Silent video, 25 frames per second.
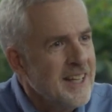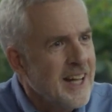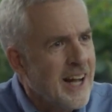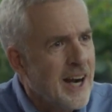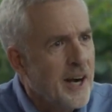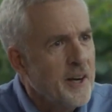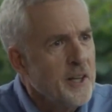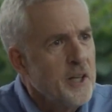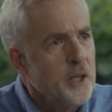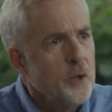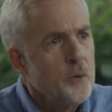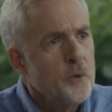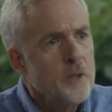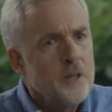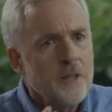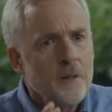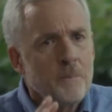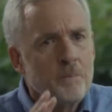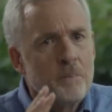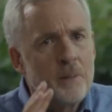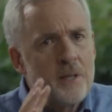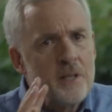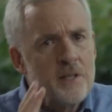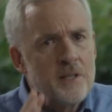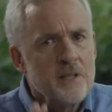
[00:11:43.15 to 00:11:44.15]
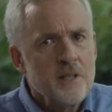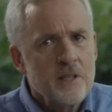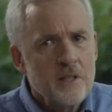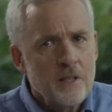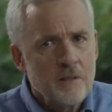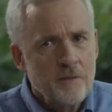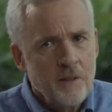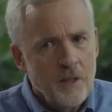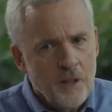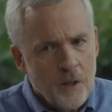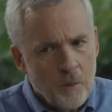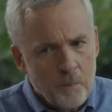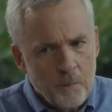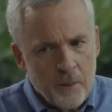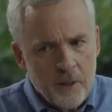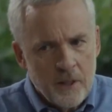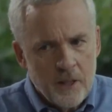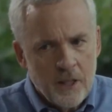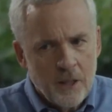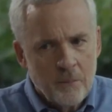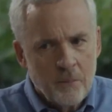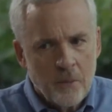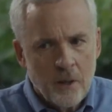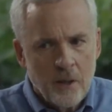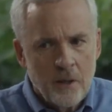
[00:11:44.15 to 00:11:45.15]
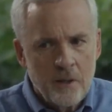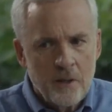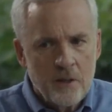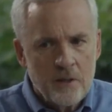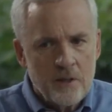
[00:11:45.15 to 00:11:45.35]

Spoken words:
Are you in the business of helping them